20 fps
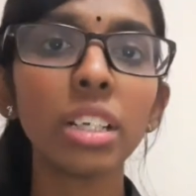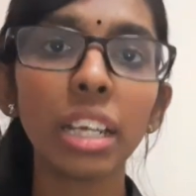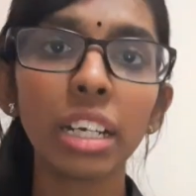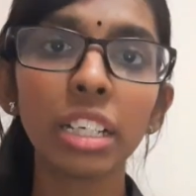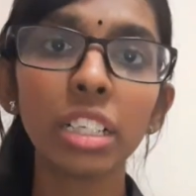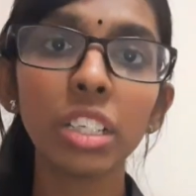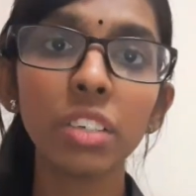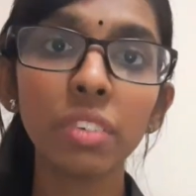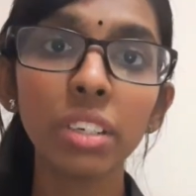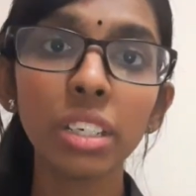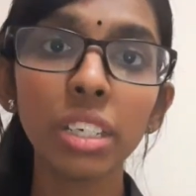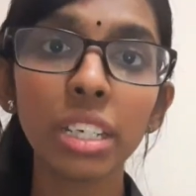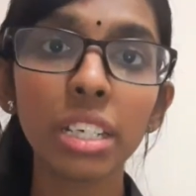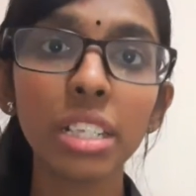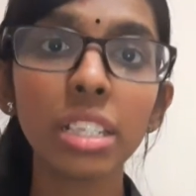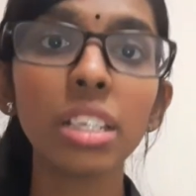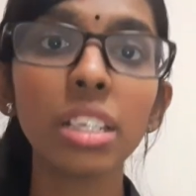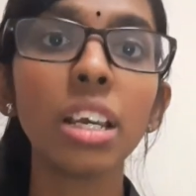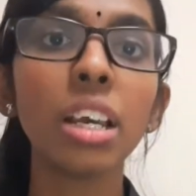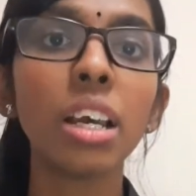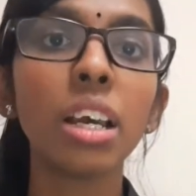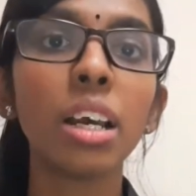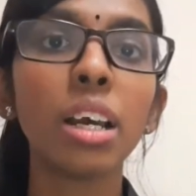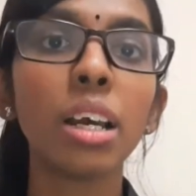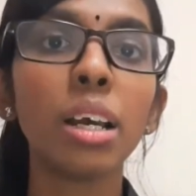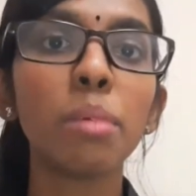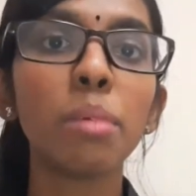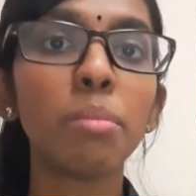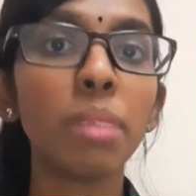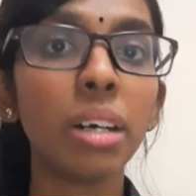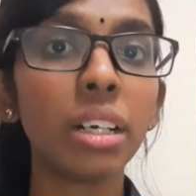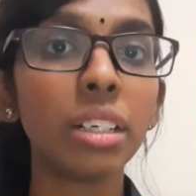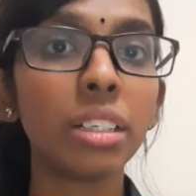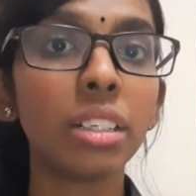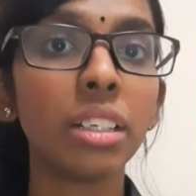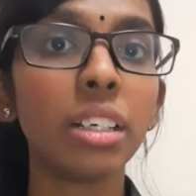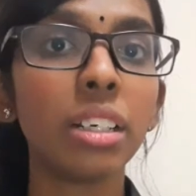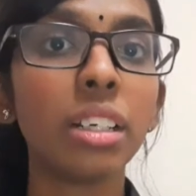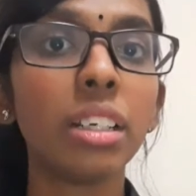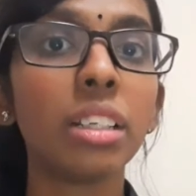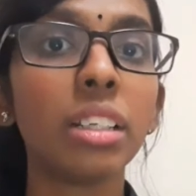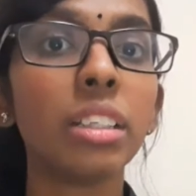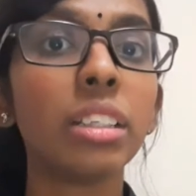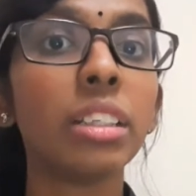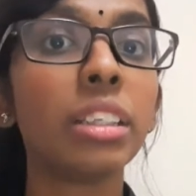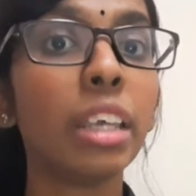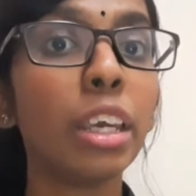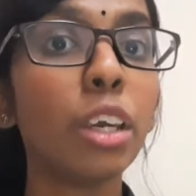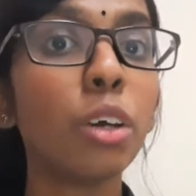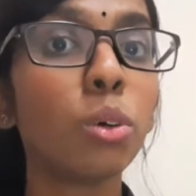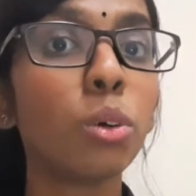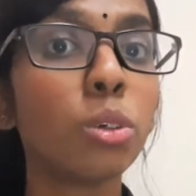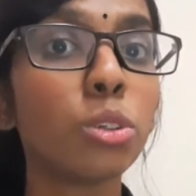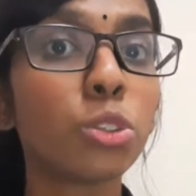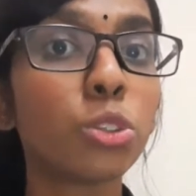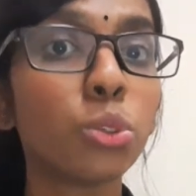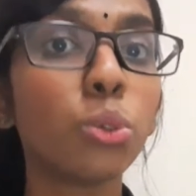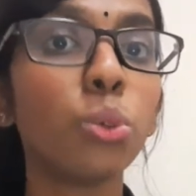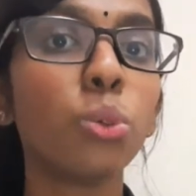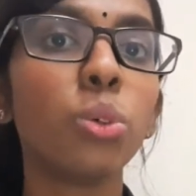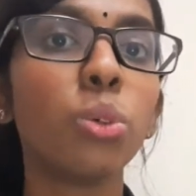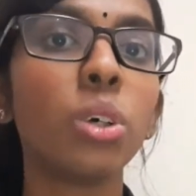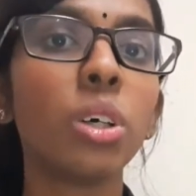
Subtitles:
activities, but they also